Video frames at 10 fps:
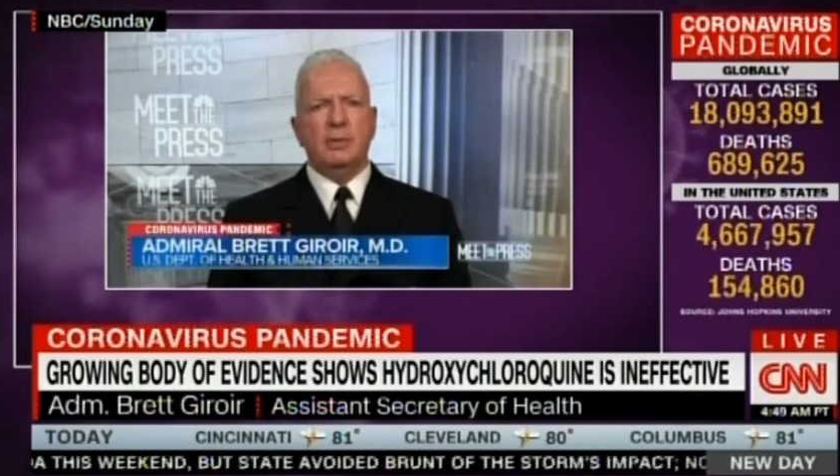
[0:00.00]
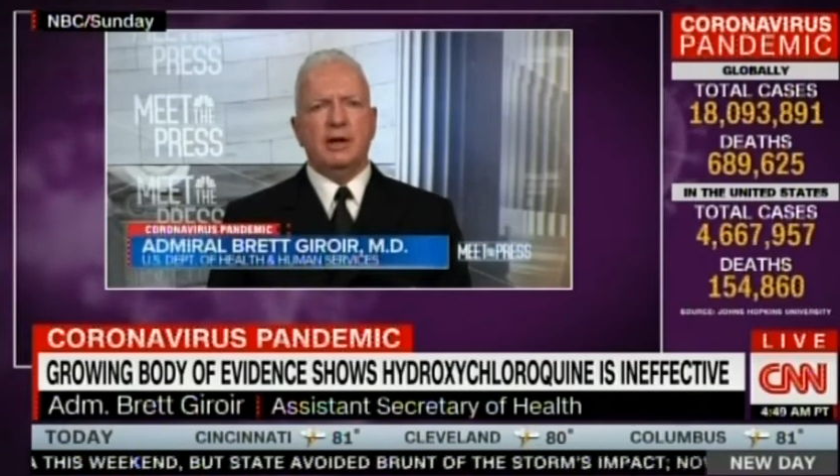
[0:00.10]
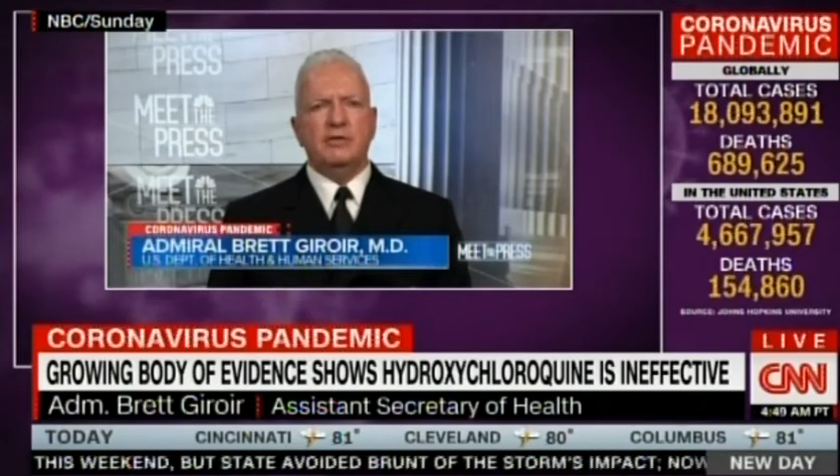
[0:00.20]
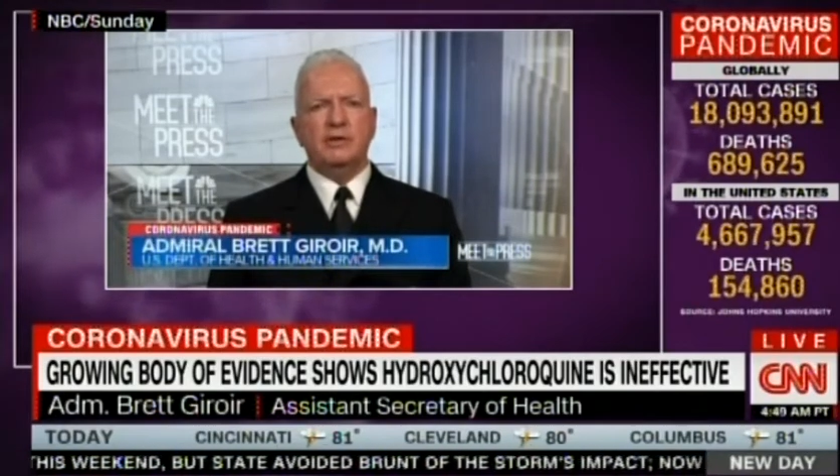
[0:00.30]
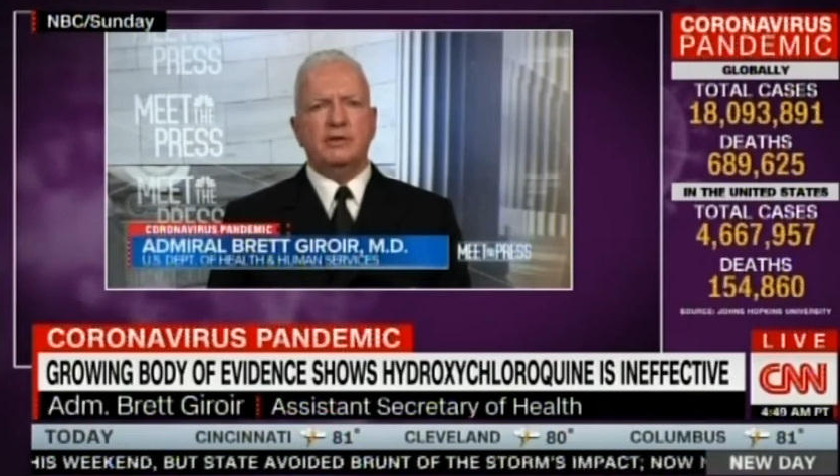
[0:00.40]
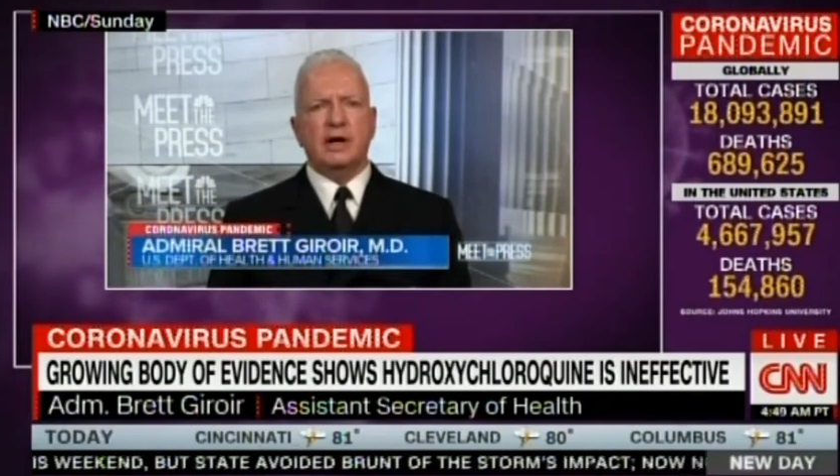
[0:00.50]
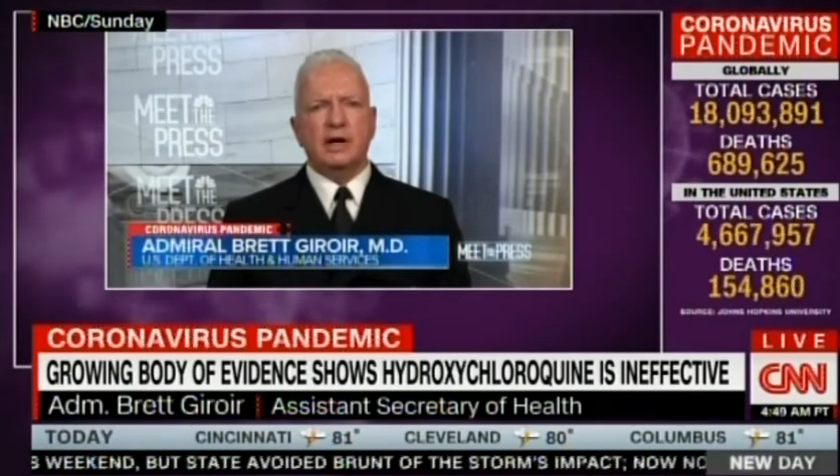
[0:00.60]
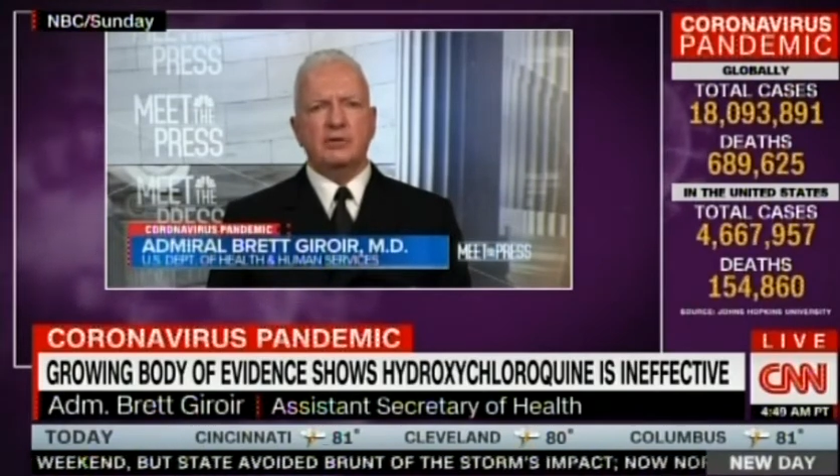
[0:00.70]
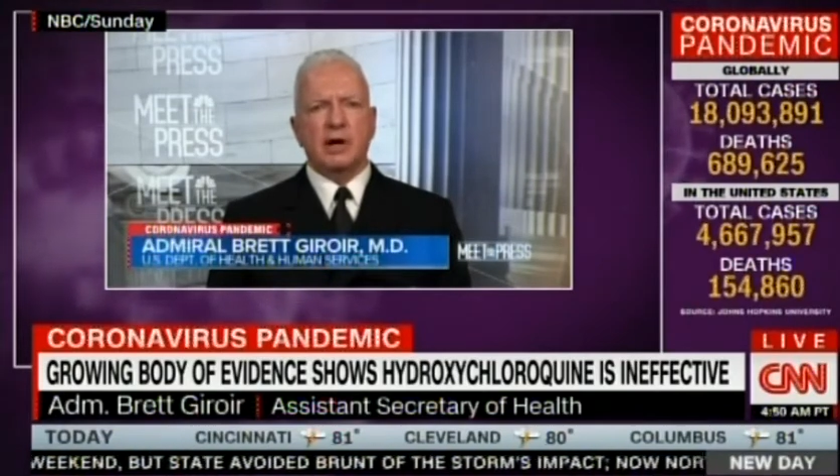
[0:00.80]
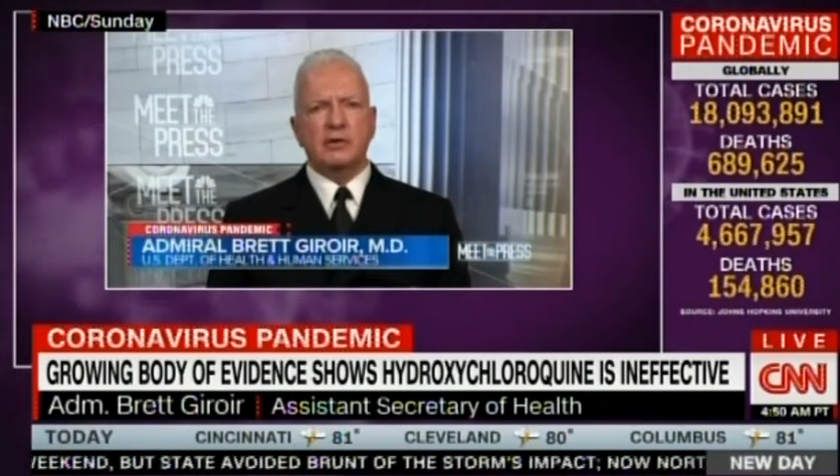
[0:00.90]
benefit to
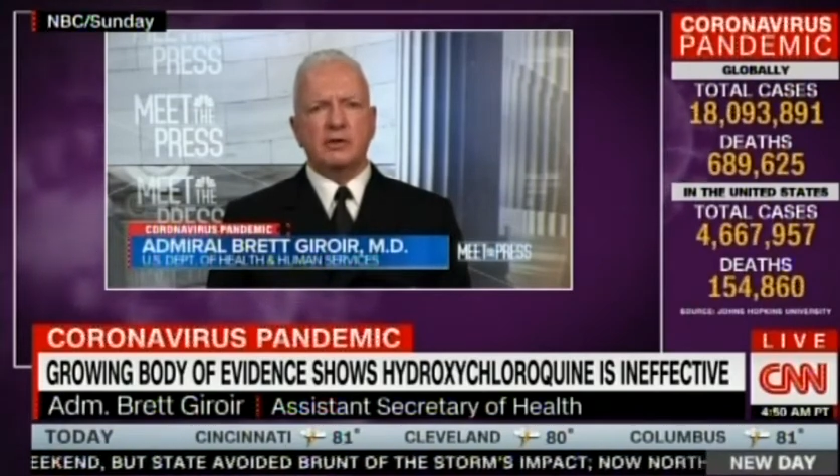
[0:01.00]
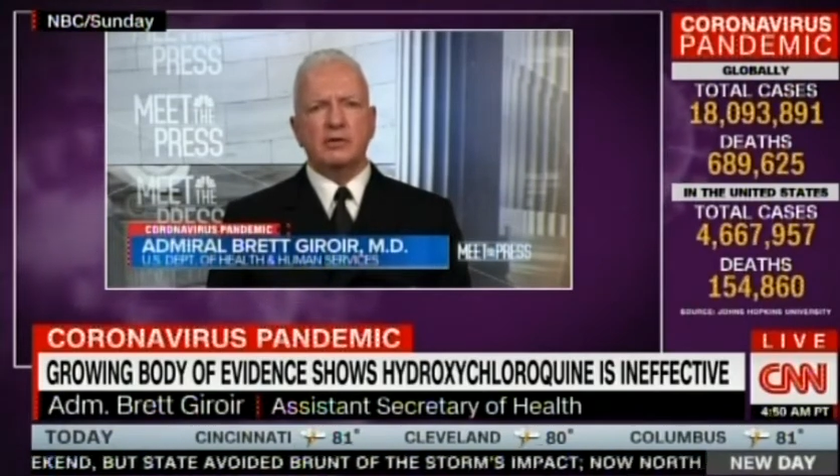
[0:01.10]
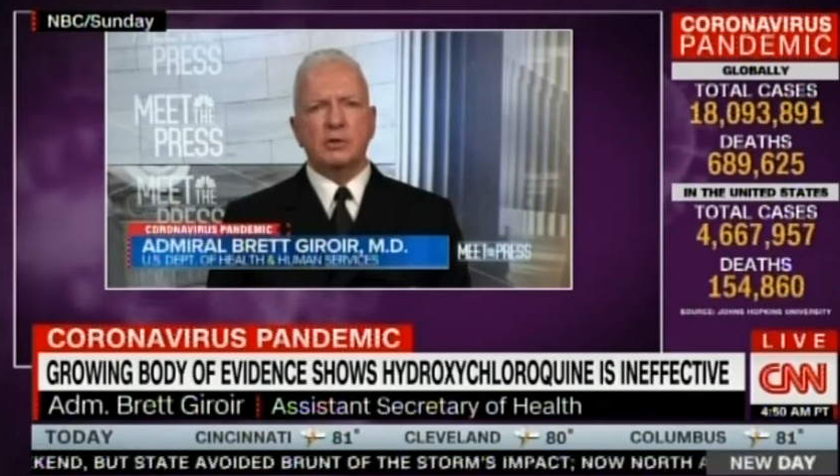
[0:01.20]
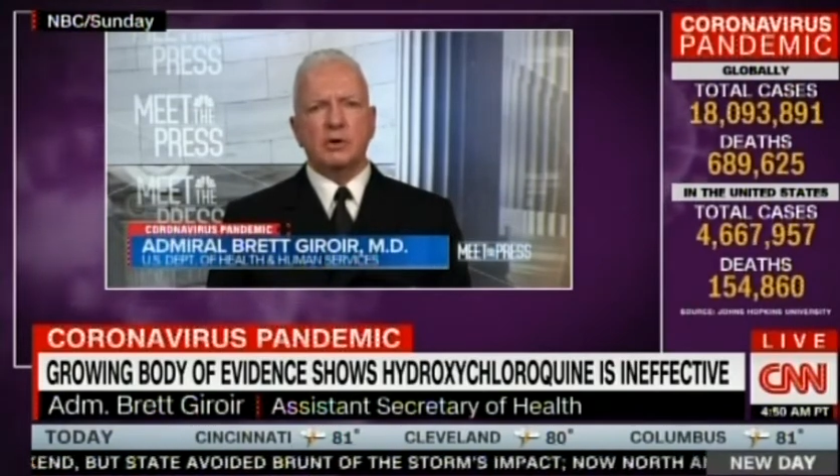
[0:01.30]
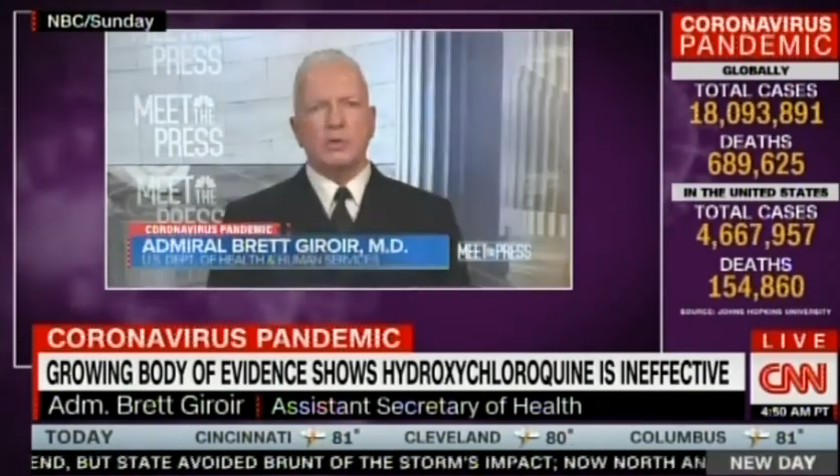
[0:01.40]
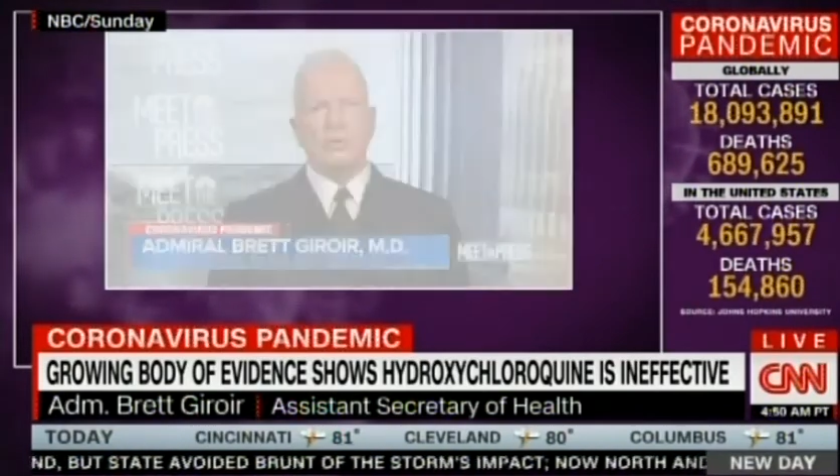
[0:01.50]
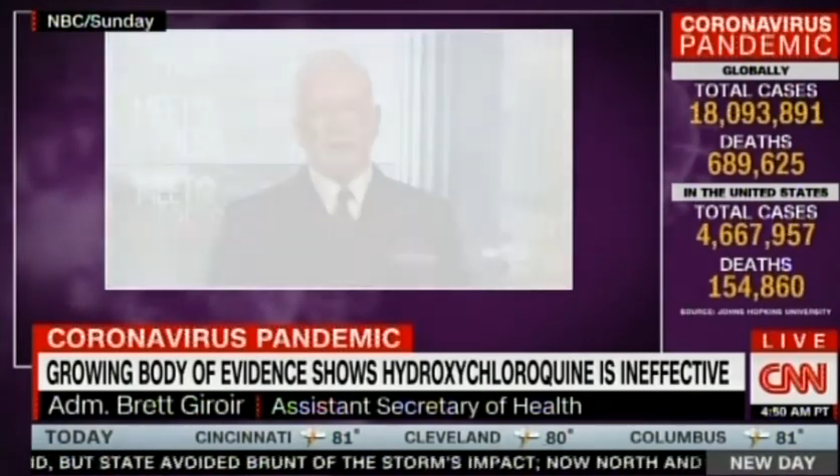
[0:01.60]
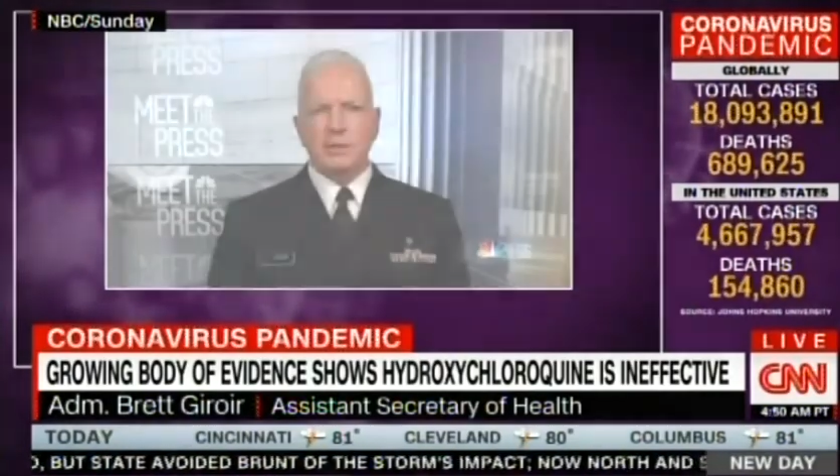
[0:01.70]
hydroxychloroquine.